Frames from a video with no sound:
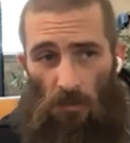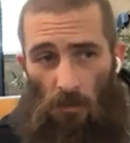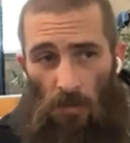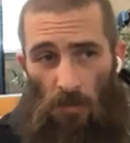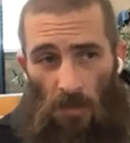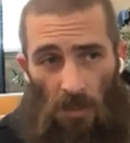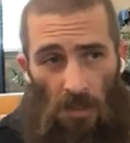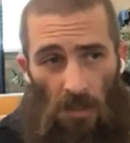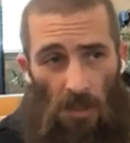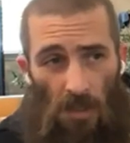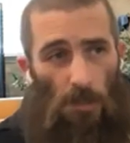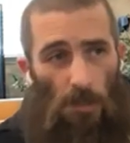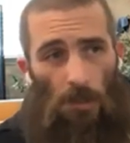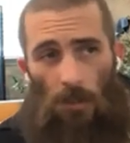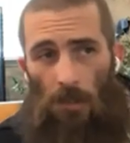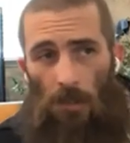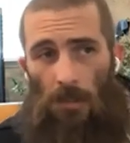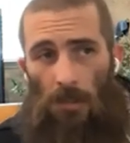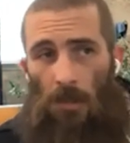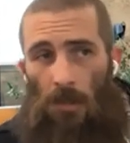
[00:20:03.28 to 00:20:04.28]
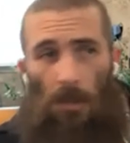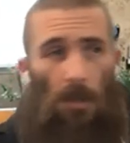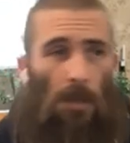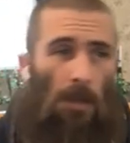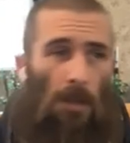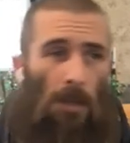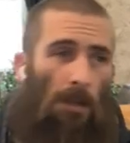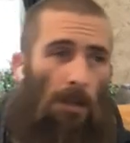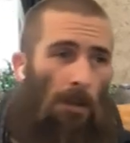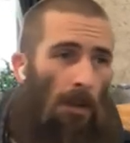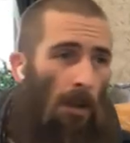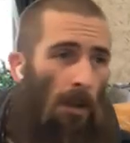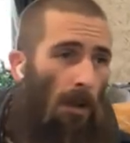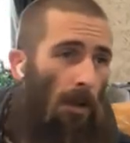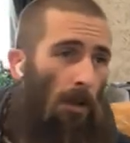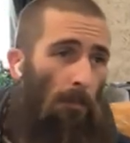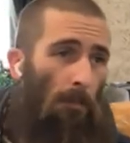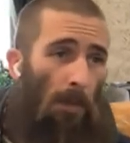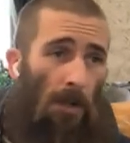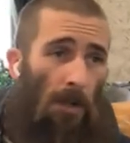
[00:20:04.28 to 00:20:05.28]
communication
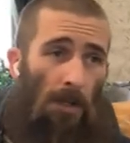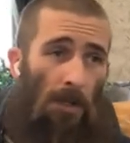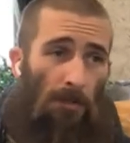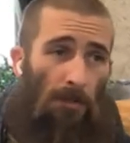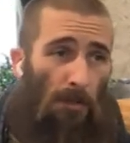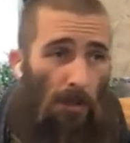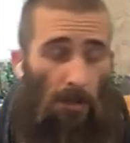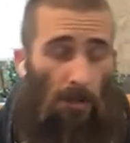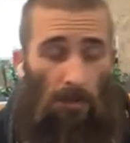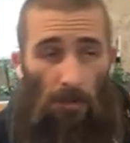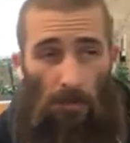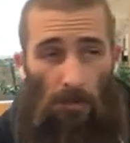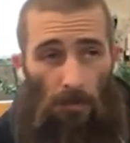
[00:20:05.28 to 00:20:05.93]
uh, because of the